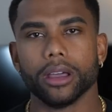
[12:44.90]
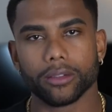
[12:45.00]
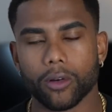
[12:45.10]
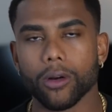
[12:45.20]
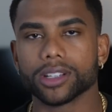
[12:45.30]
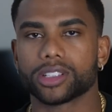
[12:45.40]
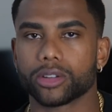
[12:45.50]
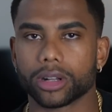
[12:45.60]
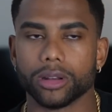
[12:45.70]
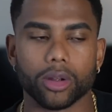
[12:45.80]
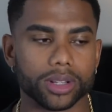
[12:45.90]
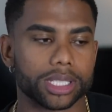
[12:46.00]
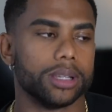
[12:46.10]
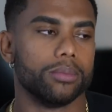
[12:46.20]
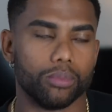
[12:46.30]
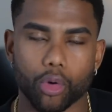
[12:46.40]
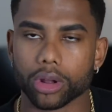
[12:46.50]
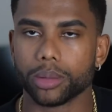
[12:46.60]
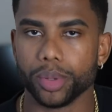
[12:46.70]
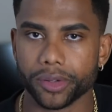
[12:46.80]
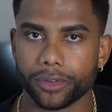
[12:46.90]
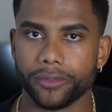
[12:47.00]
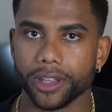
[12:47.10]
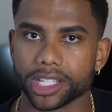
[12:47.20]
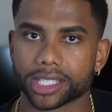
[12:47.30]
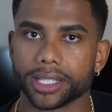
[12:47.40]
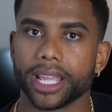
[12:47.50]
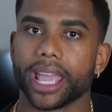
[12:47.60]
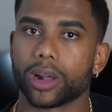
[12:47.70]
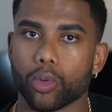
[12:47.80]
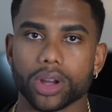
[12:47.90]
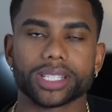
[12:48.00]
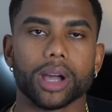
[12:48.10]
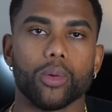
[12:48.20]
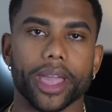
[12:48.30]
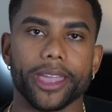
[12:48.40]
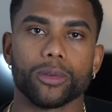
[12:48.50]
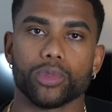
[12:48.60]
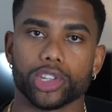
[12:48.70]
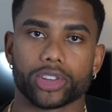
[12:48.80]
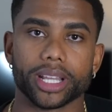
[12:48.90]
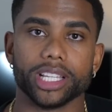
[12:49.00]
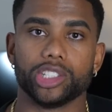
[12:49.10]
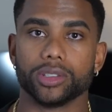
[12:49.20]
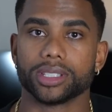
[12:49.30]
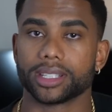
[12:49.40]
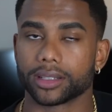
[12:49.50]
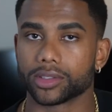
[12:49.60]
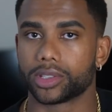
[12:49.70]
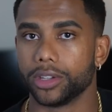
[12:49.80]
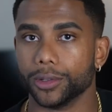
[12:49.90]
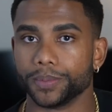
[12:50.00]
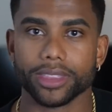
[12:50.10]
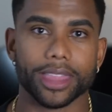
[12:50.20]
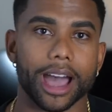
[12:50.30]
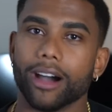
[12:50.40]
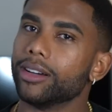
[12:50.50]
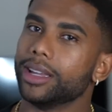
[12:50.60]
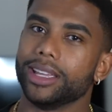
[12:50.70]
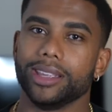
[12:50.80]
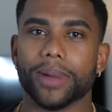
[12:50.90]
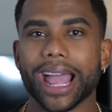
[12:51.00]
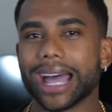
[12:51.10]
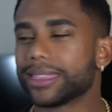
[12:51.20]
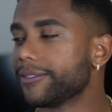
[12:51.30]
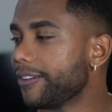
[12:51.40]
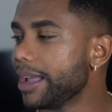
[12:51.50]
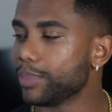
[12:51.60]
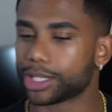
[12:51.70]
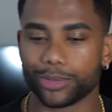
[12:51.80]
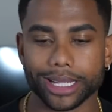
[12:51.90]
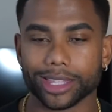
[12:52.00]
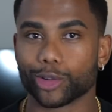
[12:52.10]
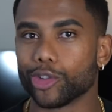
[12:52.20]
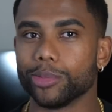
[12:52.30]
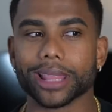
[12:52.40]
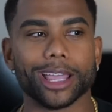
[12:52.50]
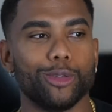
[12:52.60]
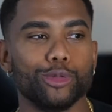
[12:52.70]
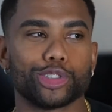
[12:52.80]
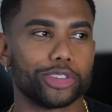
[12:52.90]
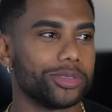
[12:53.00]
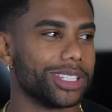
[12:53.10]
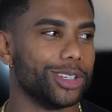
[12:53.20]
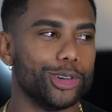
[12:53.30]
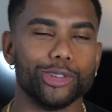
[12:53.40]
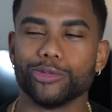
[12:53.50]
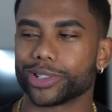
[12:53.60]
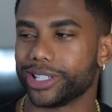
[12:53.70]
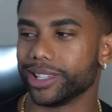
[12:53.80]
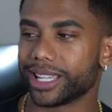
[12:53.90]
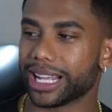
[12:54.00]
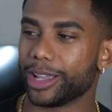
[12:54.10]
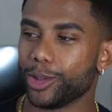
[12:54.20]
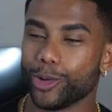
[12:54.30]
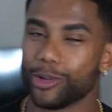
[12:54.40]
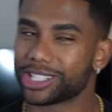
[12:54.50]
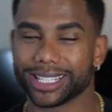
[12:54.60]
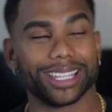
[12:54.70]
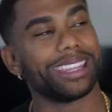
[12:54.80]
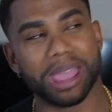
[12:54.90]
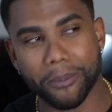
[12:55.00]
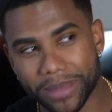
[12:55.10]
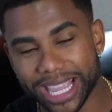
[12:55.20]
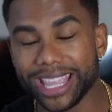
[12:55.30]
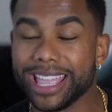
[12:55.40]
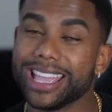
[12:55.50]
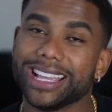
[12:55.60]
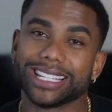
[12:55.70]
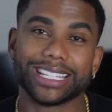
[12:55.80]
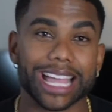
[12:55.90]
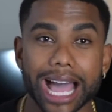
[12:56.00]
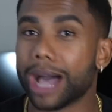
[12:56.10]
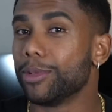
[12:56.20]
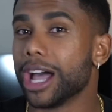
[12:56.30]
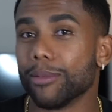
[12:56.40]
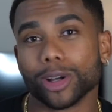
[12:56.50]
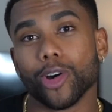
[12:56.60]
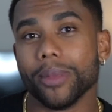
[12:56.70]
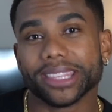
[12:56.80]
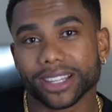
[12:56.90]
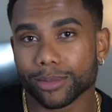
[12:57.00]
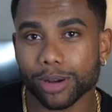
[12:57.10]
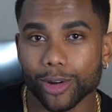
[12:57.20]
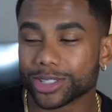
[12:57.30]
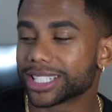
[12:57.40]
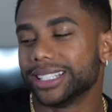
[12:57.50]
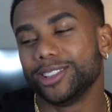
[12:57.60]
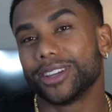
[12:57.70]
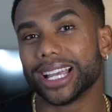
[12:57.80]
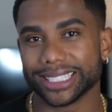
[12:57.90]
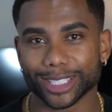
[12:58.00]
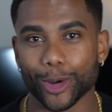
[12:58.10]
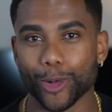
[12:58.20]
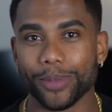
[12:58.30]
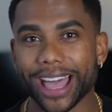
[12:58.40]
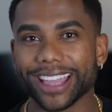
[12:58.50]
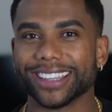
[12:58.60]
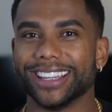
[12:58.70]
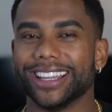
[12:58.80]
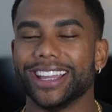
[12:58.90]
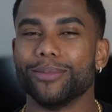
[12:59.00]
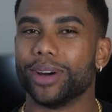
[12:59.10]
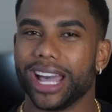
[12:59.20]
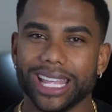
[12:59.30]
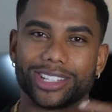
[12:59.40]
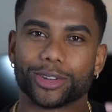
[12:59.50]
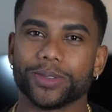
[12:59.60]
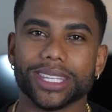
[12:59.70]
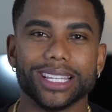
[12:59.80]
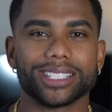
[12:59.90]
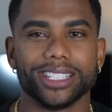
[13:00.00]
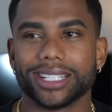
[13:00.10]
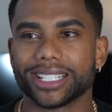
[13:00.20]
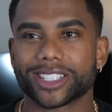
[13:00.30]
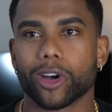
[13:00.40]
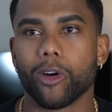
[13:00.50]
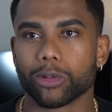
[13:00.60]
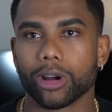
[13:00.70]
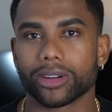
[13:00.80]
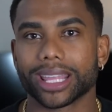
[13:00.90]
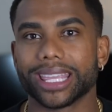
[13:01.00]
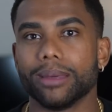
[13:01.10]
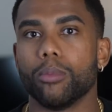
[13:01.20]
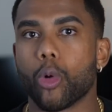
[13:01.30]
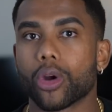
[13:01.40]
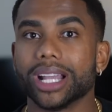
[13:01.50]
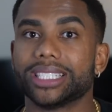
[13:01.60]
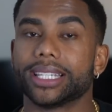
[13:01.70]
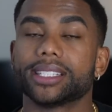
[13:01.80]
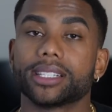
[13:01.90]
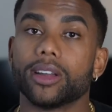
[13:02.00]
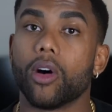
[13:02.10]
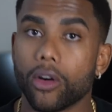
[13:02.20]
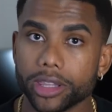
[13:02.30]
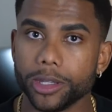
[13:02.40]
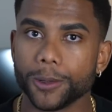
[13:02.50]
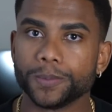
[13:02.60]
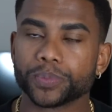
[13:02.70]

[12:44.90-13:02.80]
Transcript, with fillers: Of course, you're gonna notice more of the beautiful fish. And it works that way when you're trying to get choosing signals too. Now, you might have to fight between the group, like who's choosing who, was she looking at you, was she looking at me? Yeah, I'm gonna go make their approach and you guys hold back. But truth is, you're just overall gonna get more attention on you.